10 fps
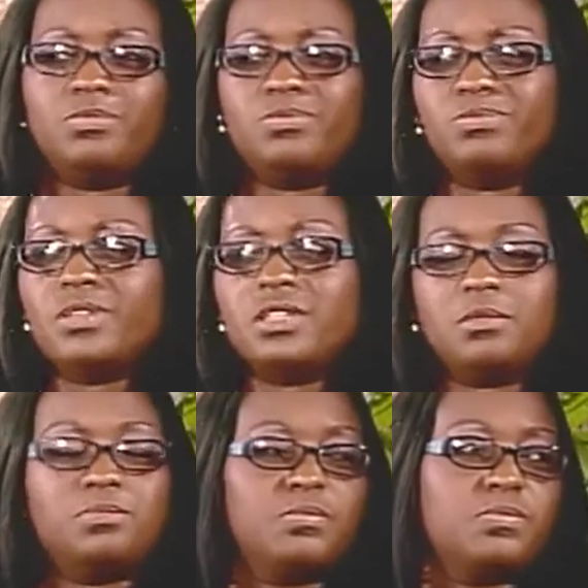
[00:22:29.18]
really
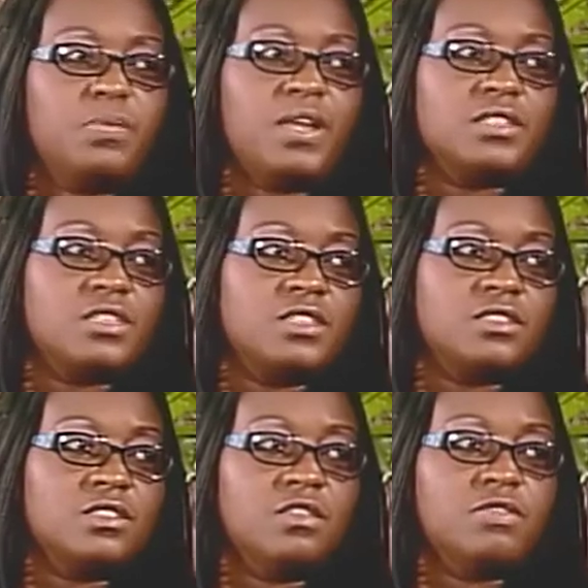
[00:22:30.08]
pay
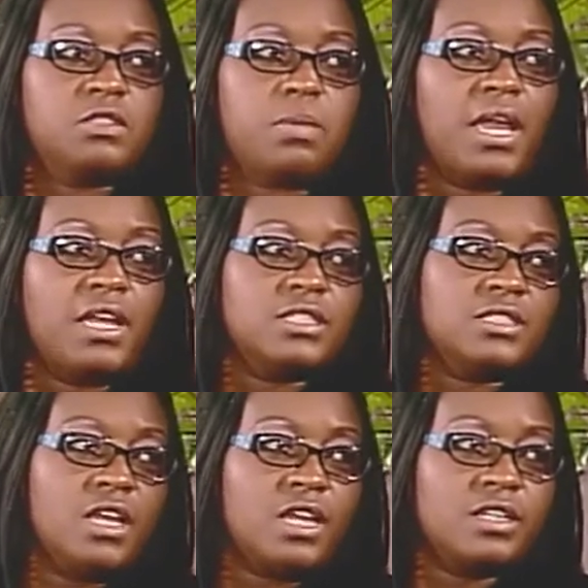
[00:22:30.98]
attention. If his pants
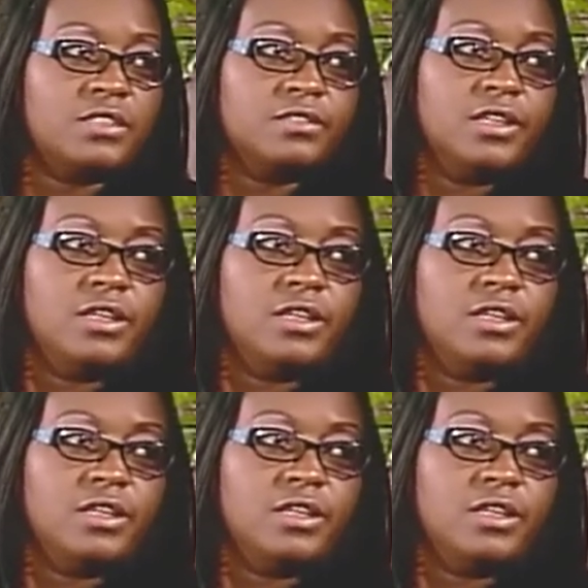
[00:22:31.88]
sagging,